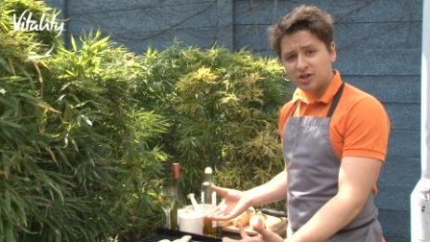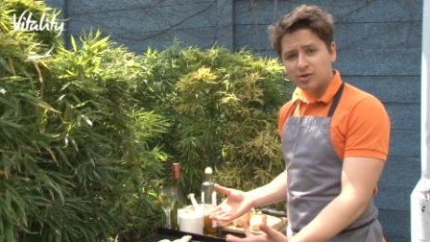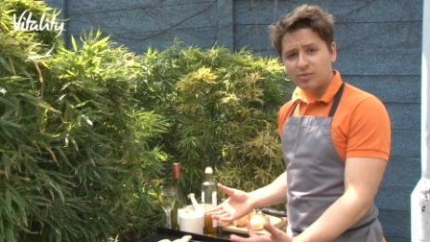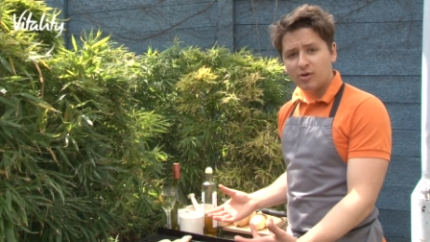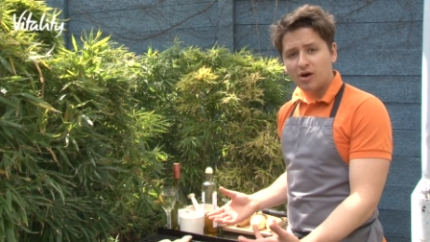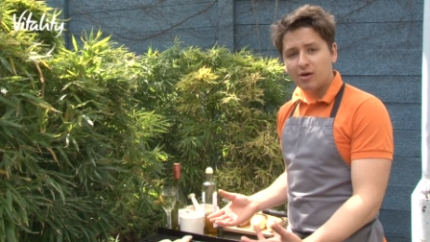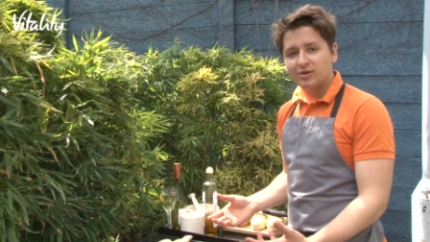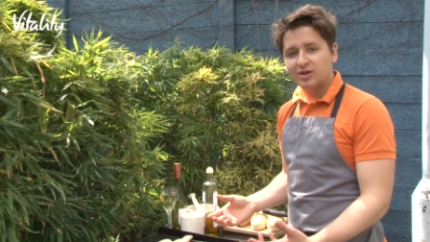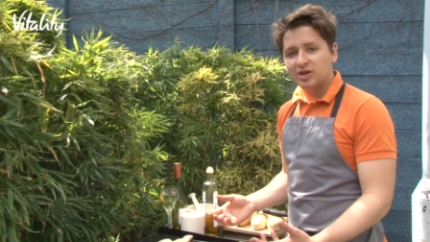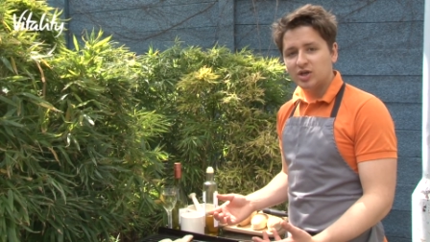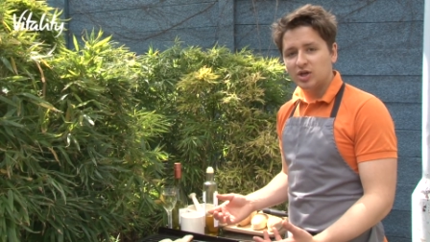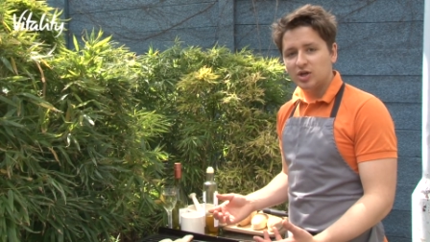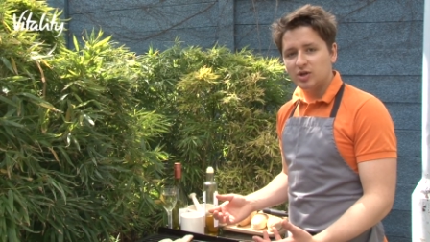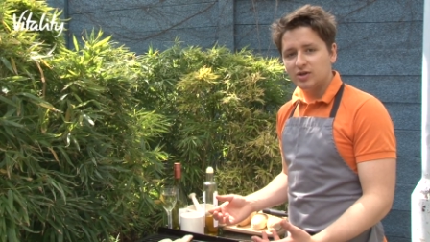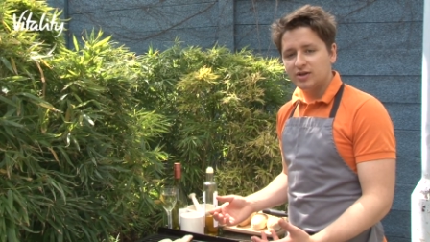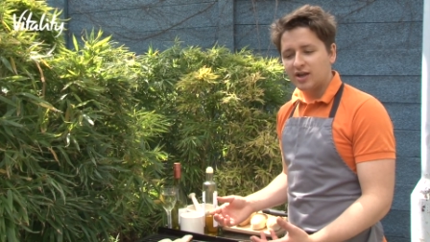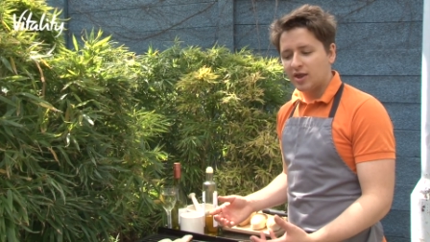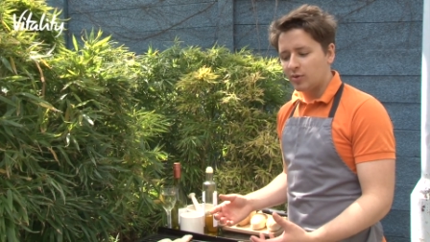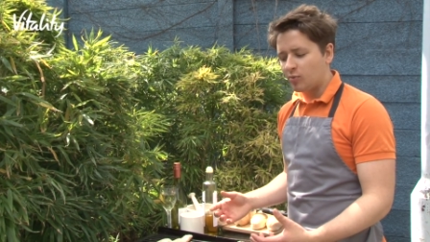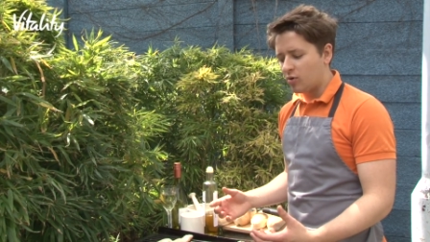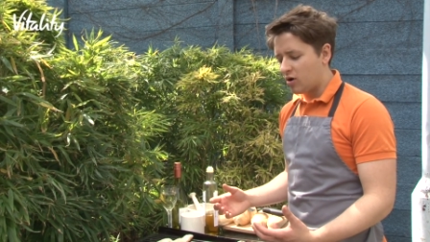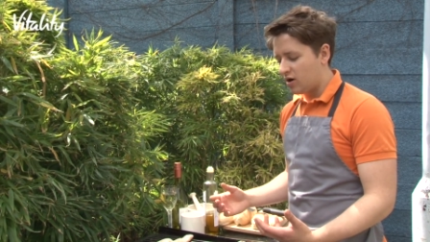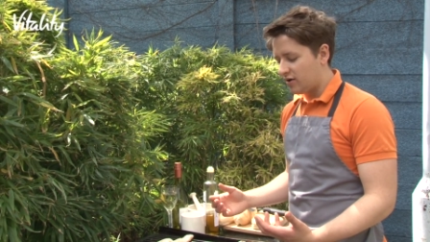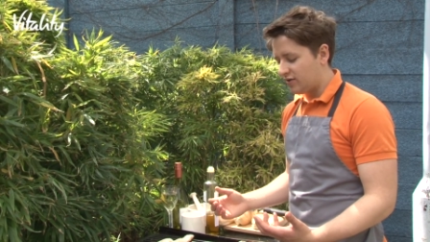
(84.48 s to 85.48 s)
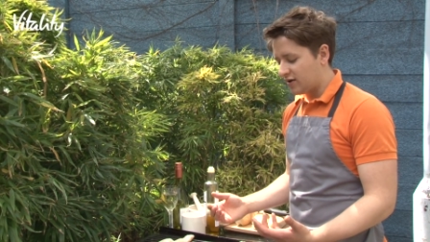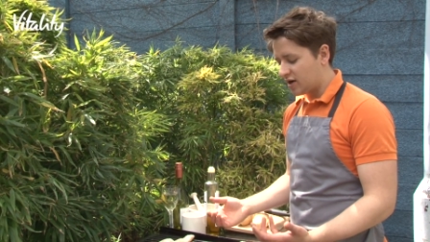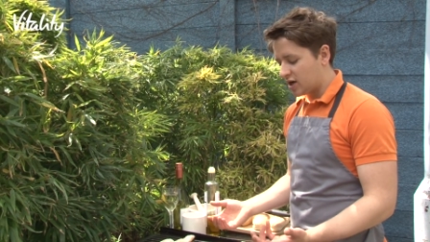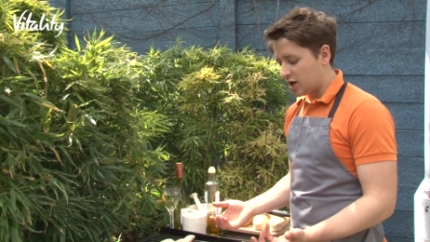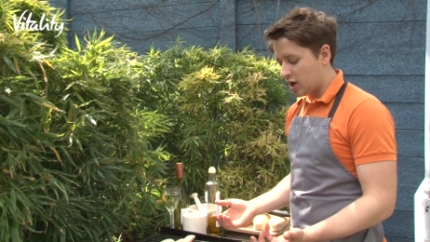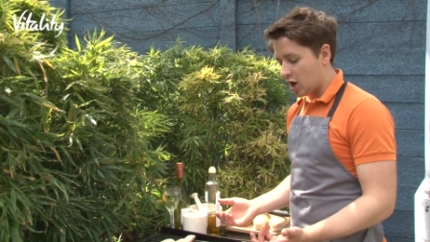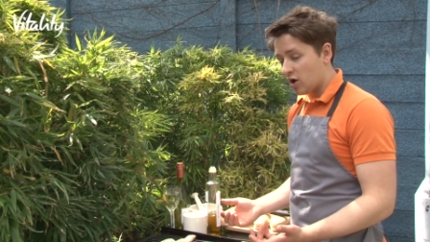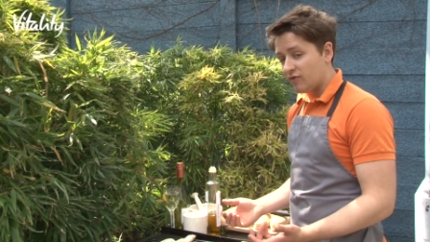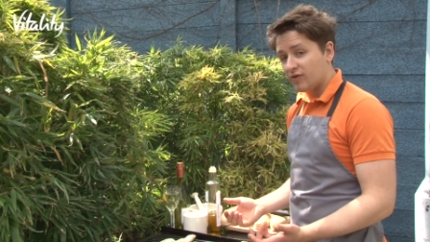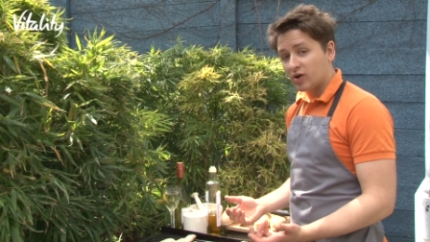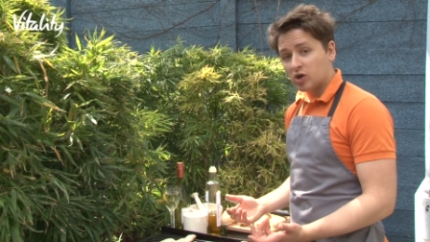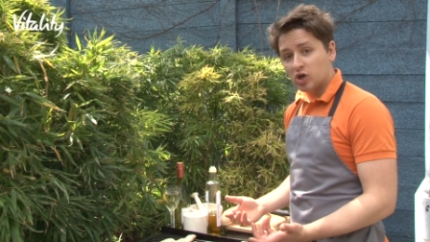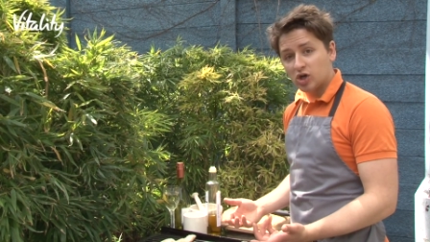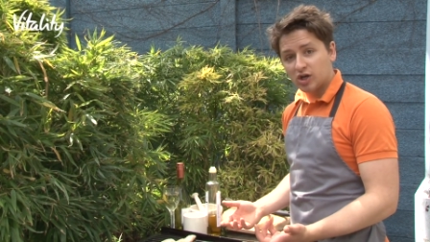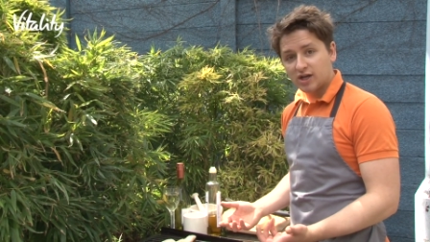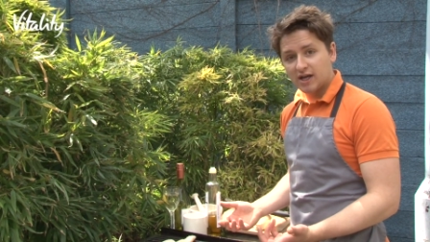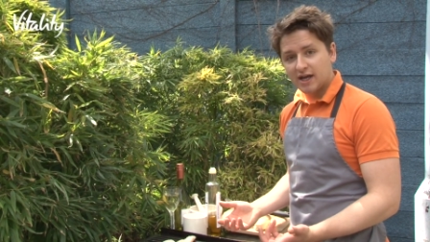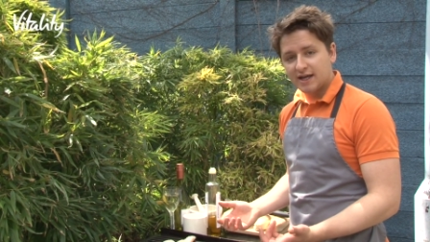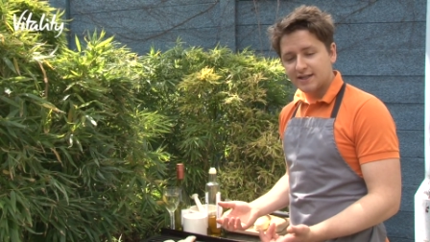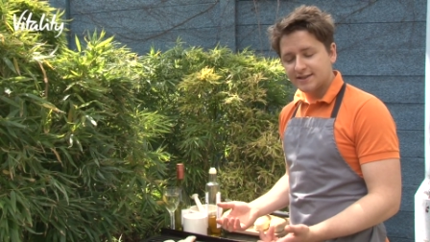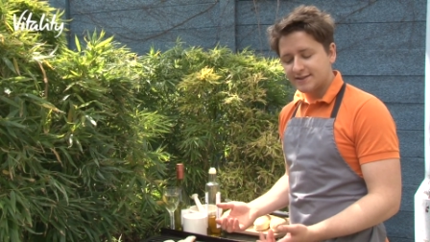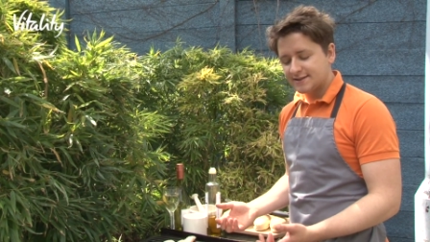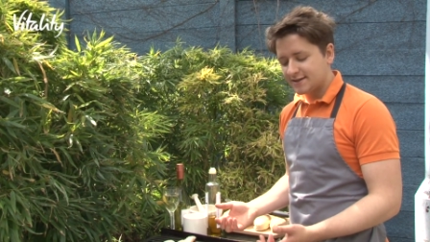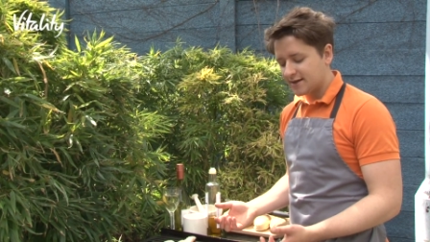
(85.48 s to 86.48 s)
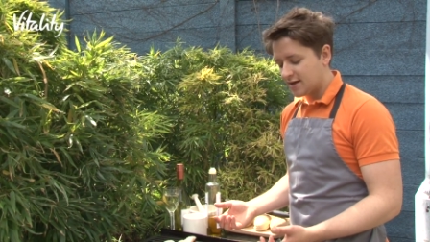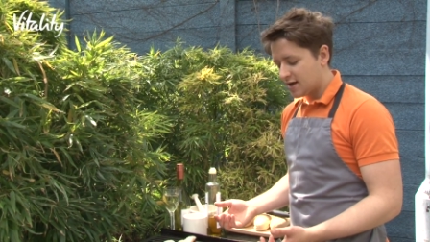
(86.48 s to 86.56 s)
on the barbecue, worried they're going to overcook it.